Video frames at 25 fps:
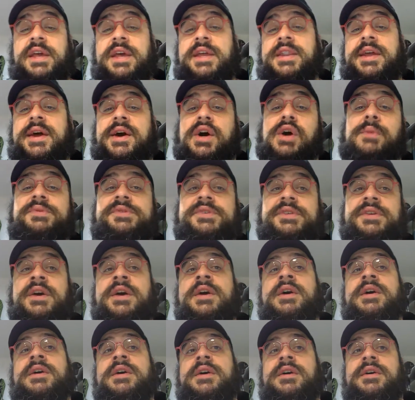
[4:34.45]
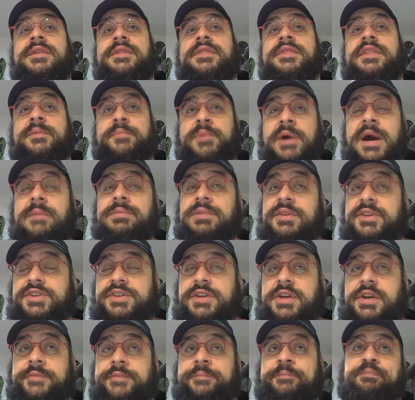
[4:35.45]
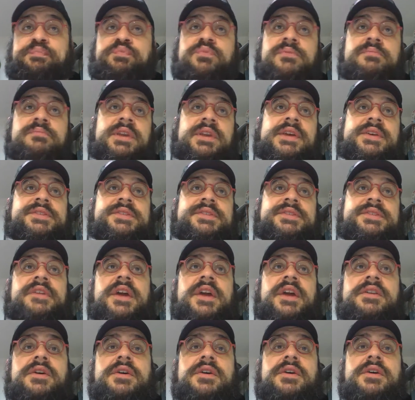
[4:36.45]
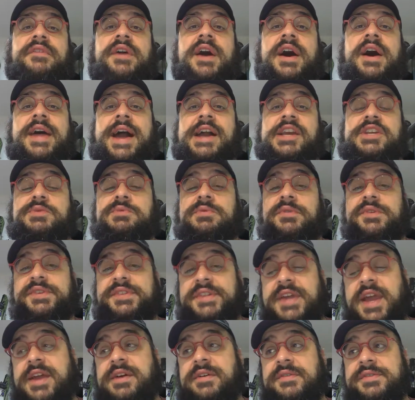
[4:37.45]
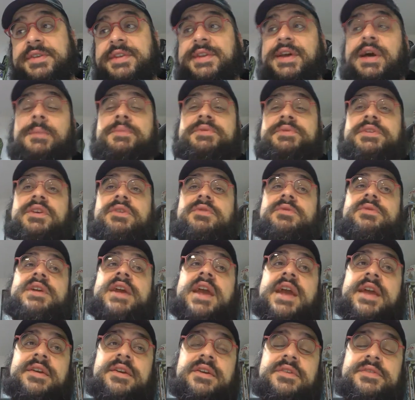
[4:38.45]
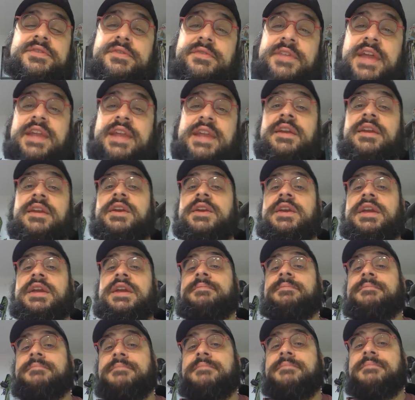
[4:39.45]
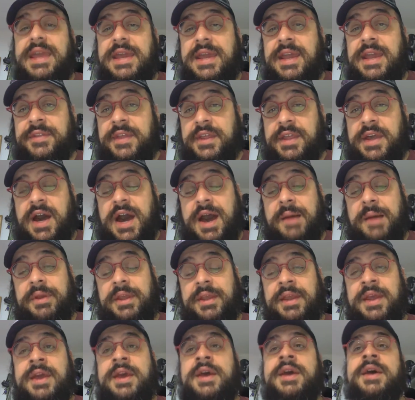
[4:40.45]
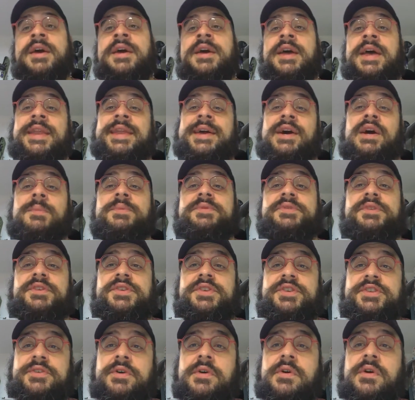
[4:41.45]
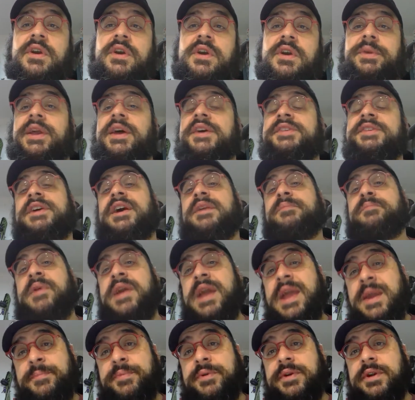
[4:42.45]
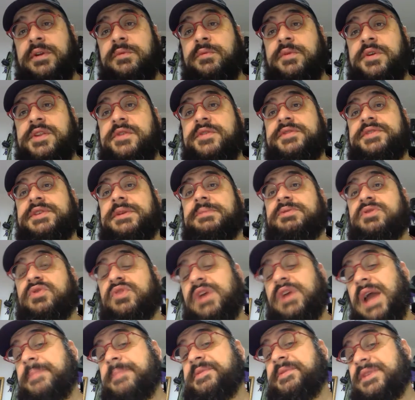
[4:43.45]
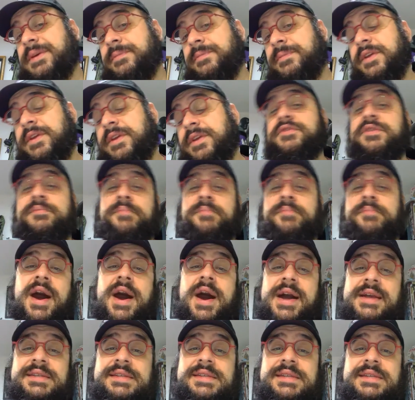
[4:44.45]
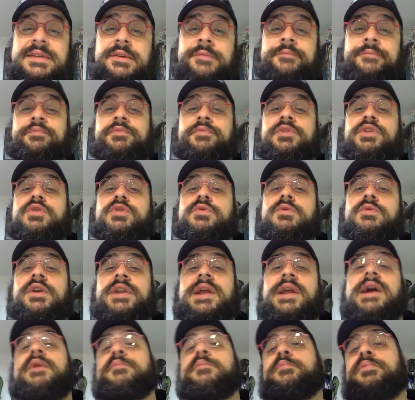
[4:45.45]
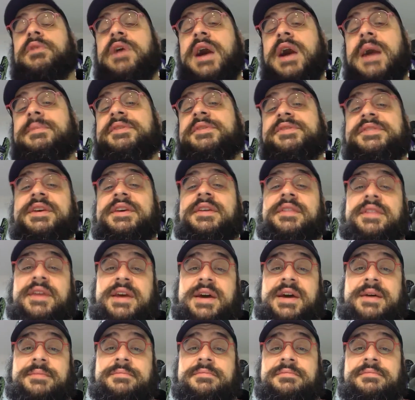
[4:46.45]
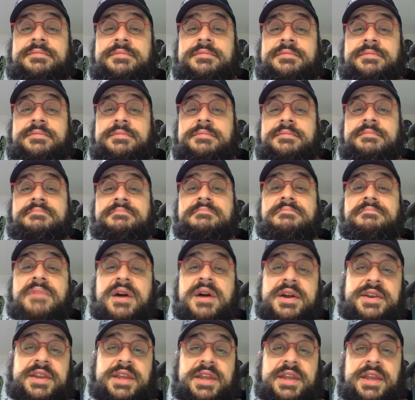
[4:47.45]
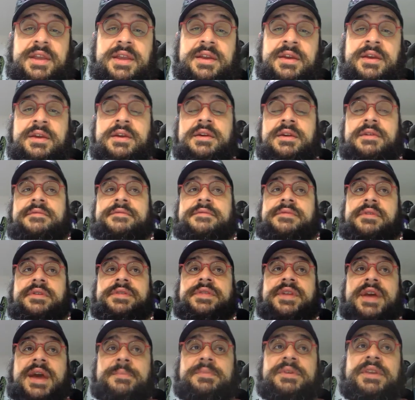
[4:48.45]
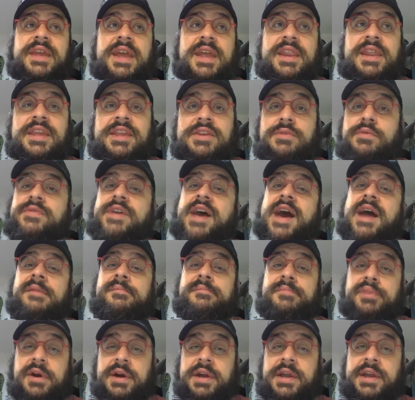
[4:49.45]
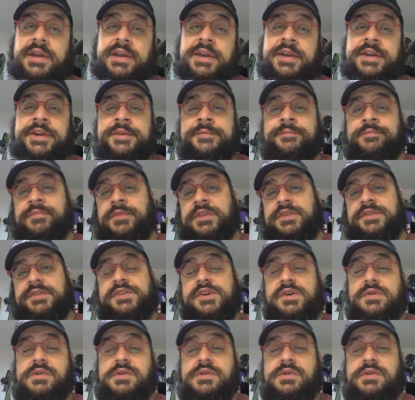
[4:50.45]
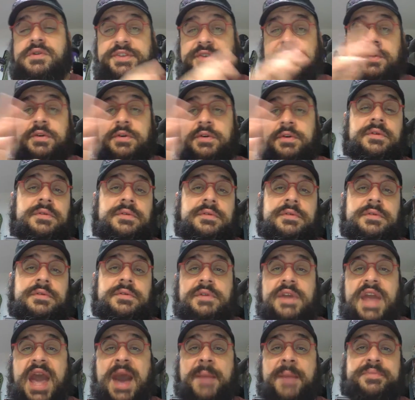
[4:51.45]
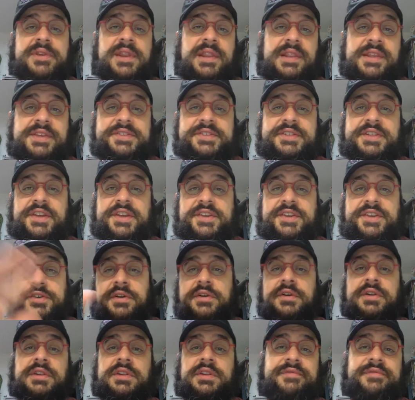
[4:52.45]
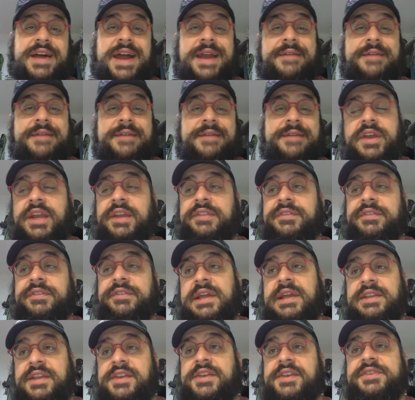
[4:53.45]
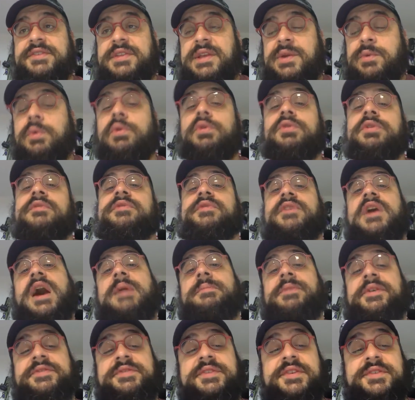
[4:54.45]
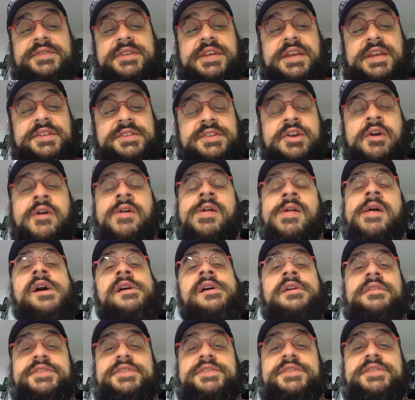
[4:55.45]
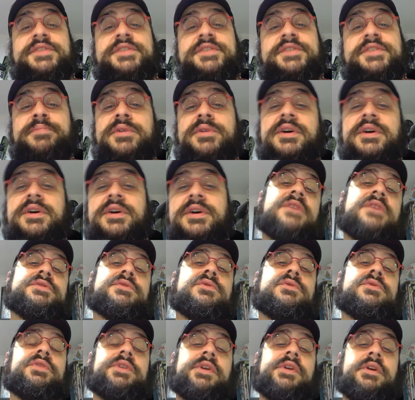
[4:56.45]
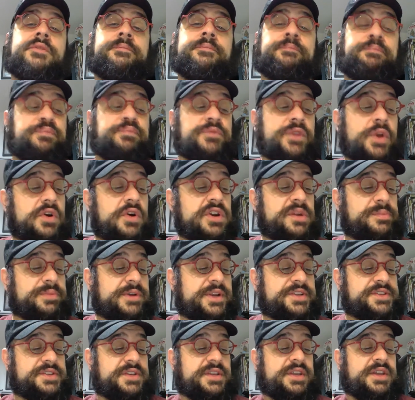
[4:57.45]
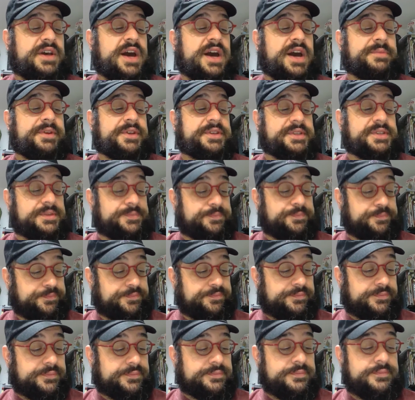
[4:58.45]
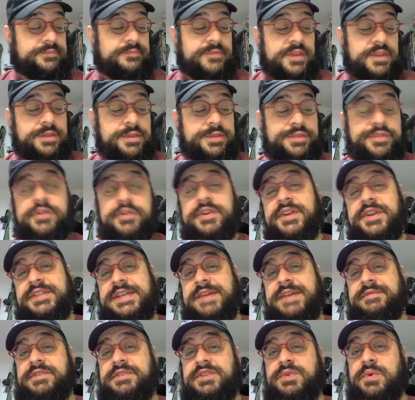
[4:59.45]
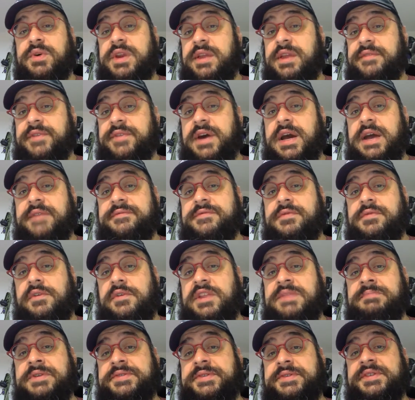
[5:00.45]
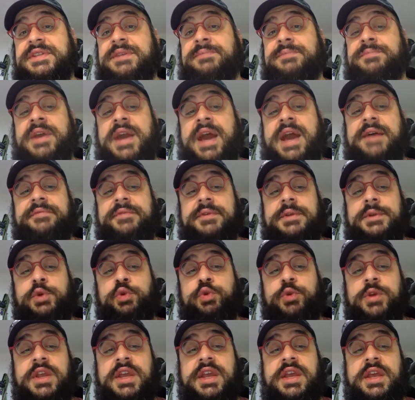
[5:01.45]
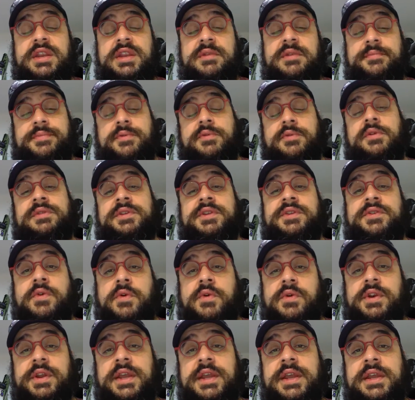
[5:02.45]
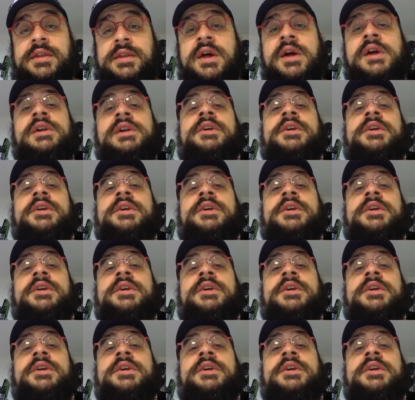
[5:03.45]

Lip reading: It helps the publisher, because then they know they've got actual sales. It helps the creator, so they can keep making the comic. It helps the store, because on paper, when you subscribe to something in your box, you are now promising them money for them getting you that book. So it's this whole capitalistic circle of life thing that is the world of comics these days. So if that book sounds cool to you, go to Bridge City Comics. 3725 North Mississippi Avenue in Portland, Oregon.